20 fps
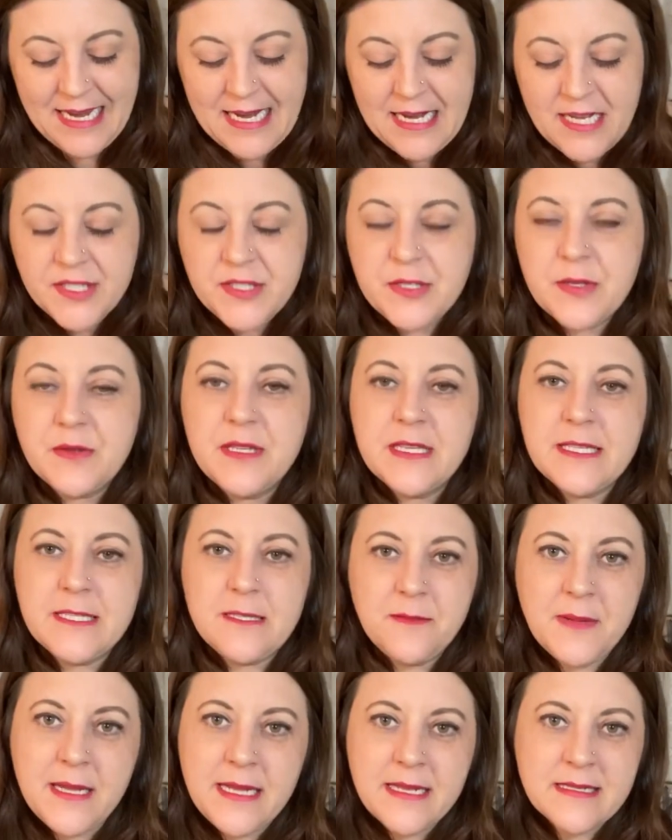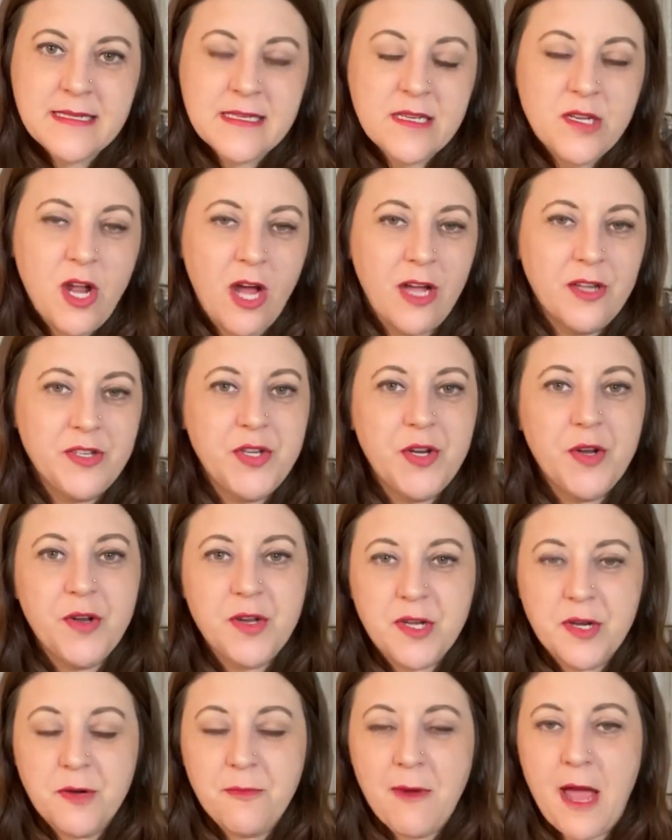So this means not turning
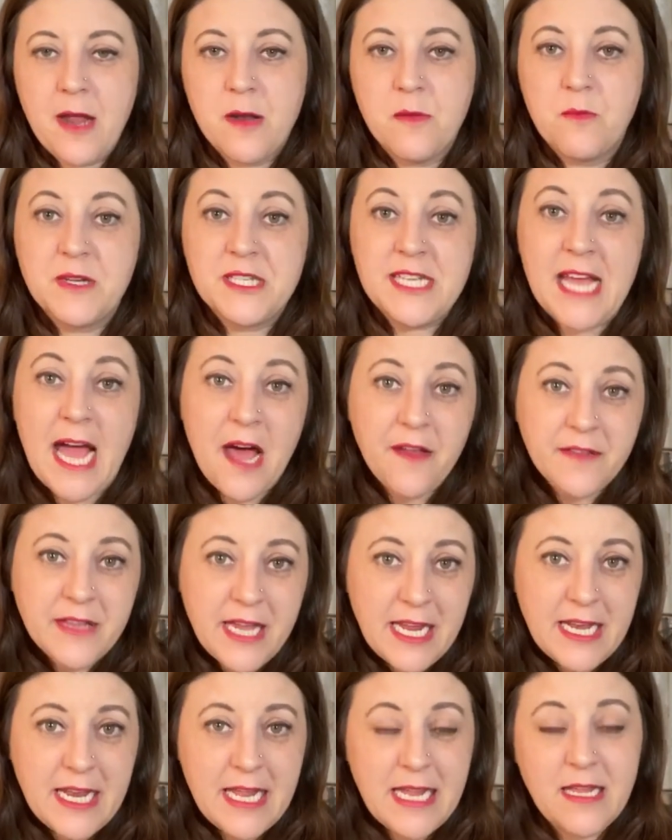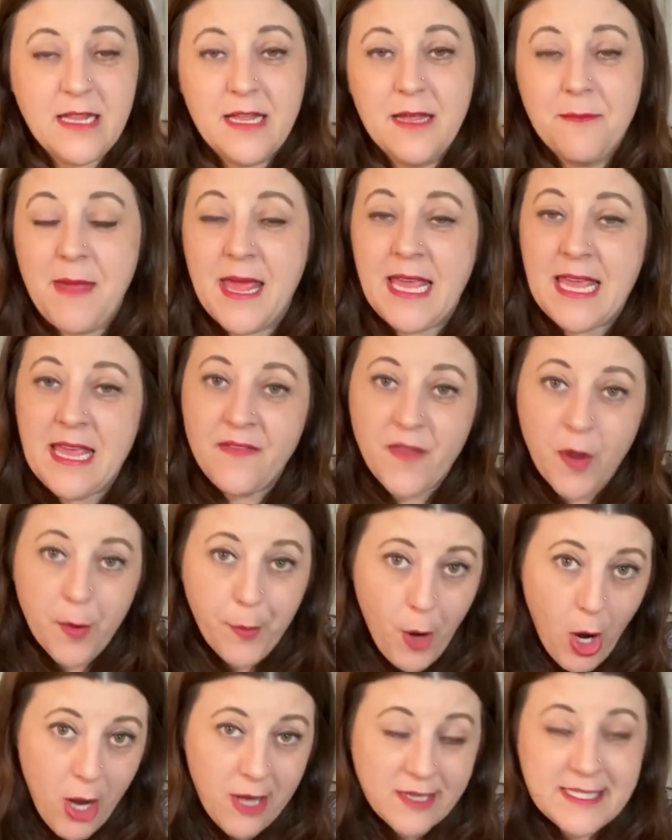around and retaliating, making their
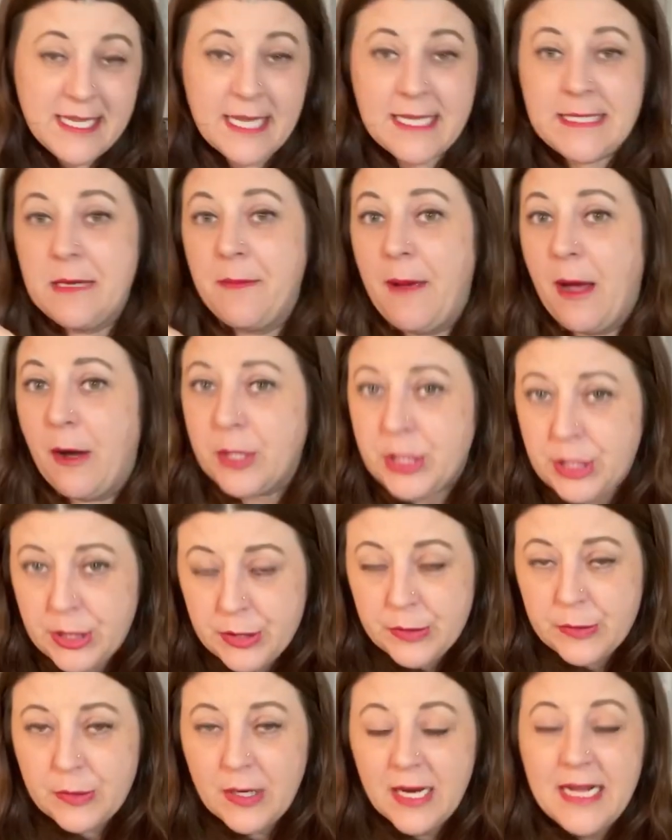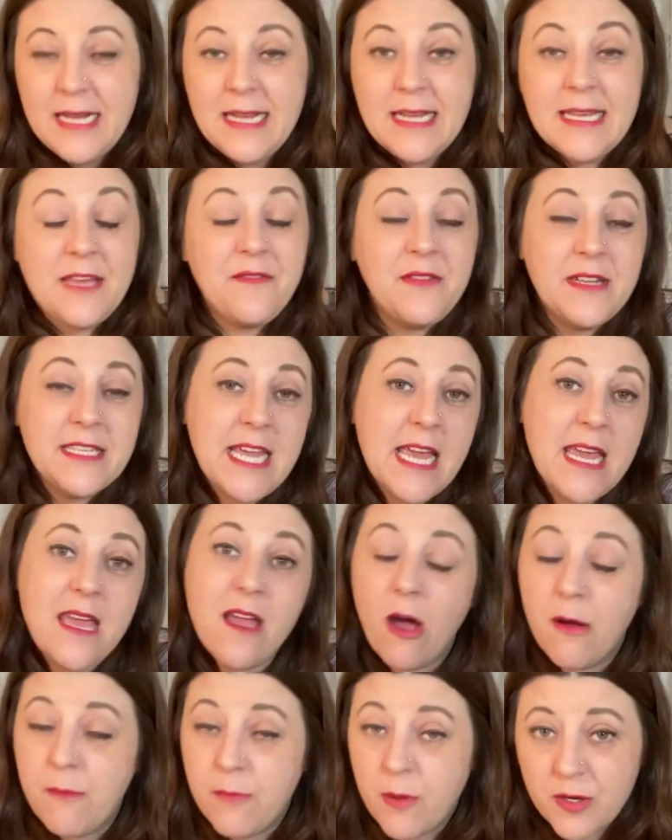process about you, even taking on
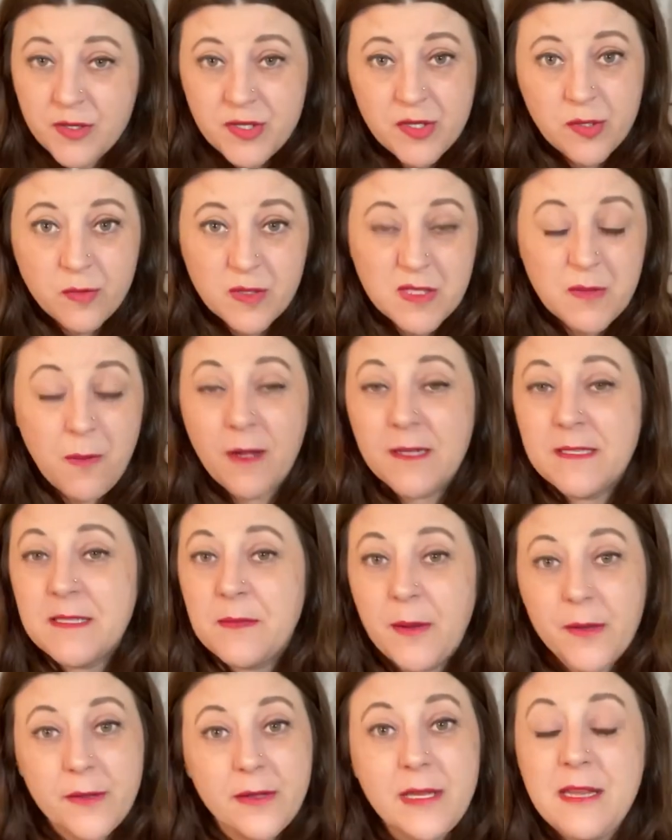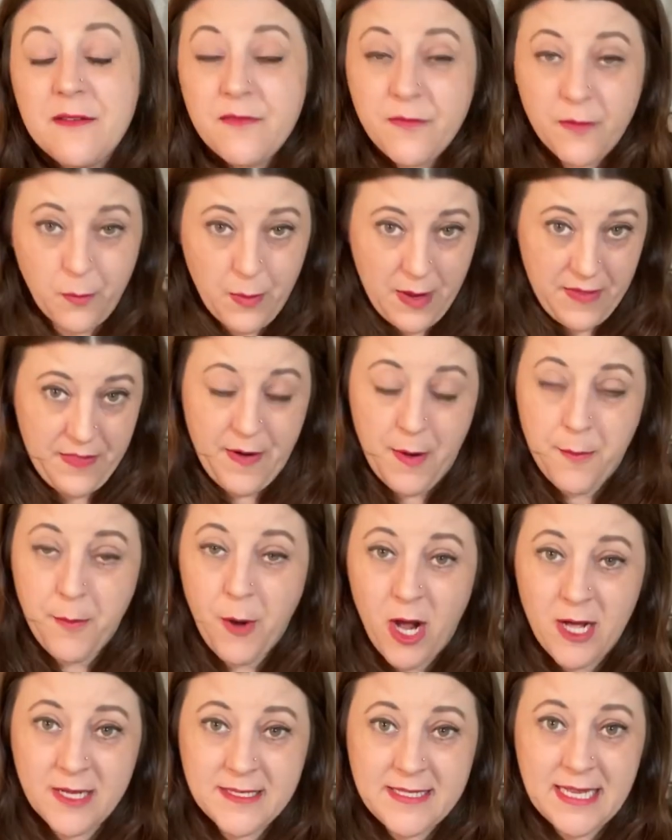personal responsibility for what their
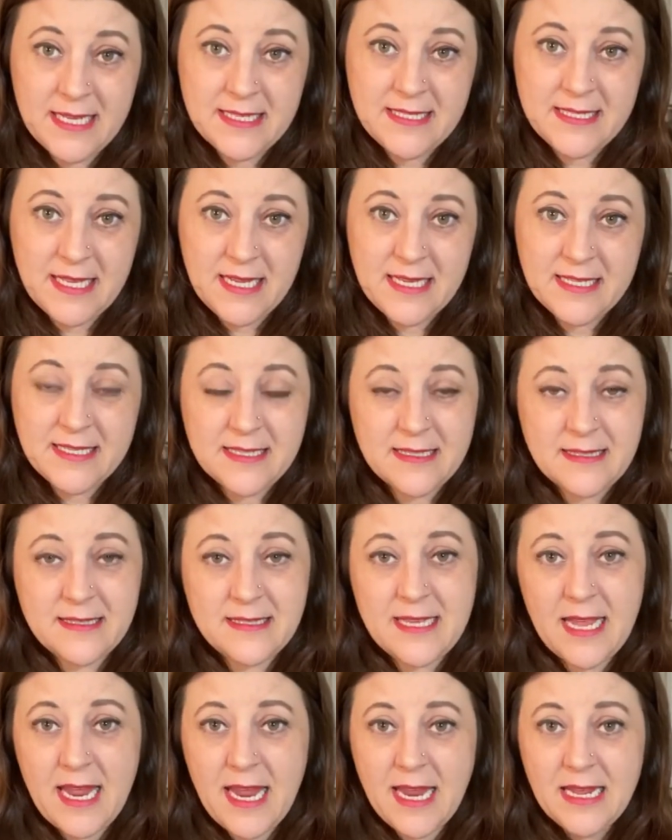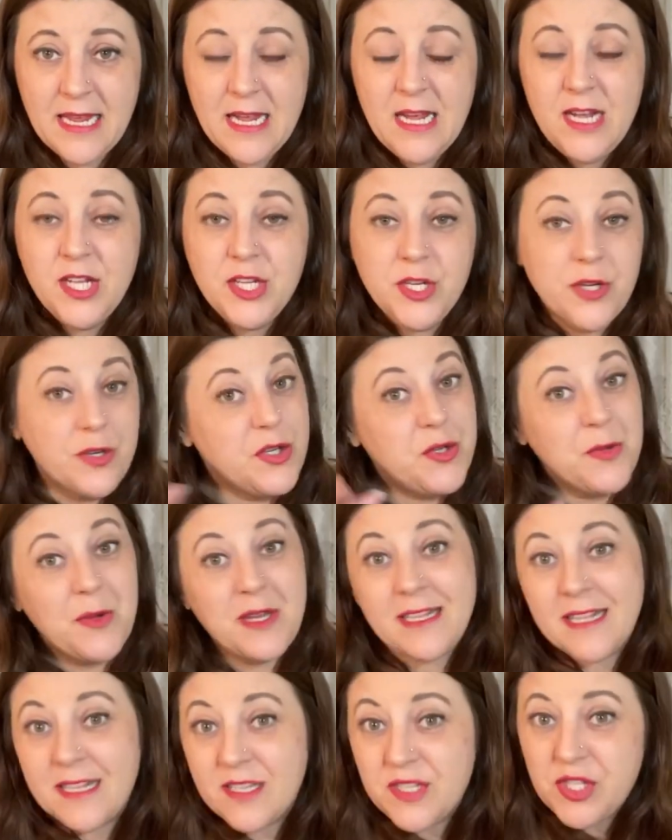process is and saying, you're doing
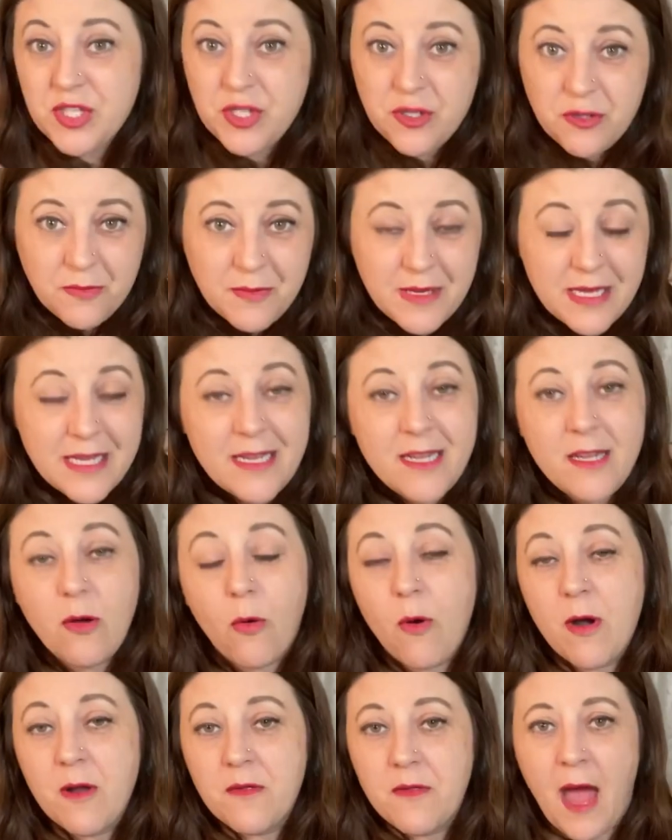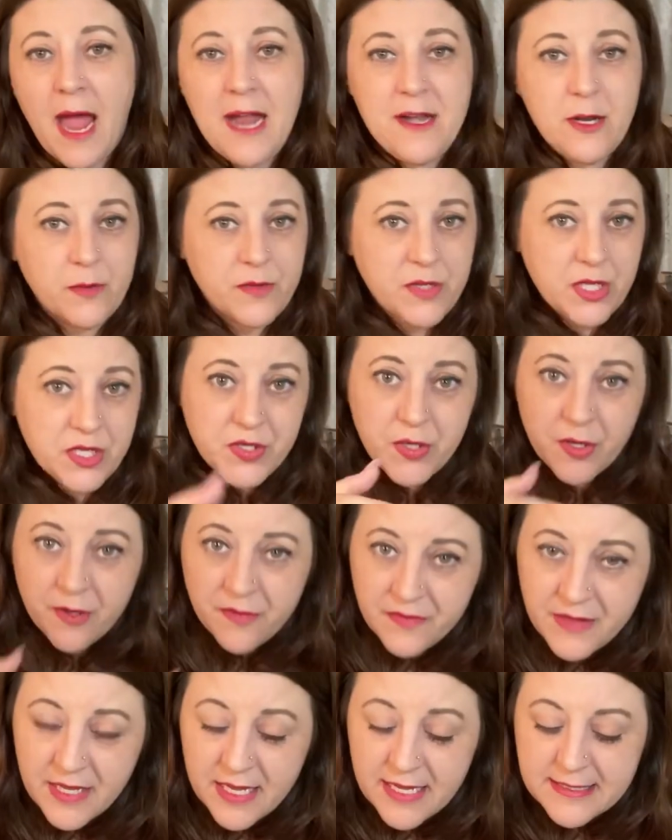this to me, or I don't deserve
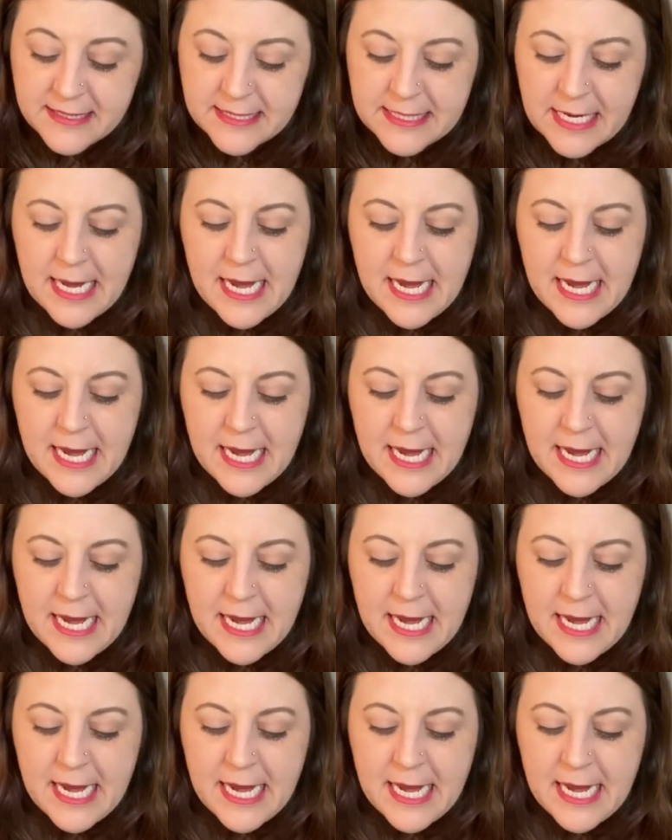this.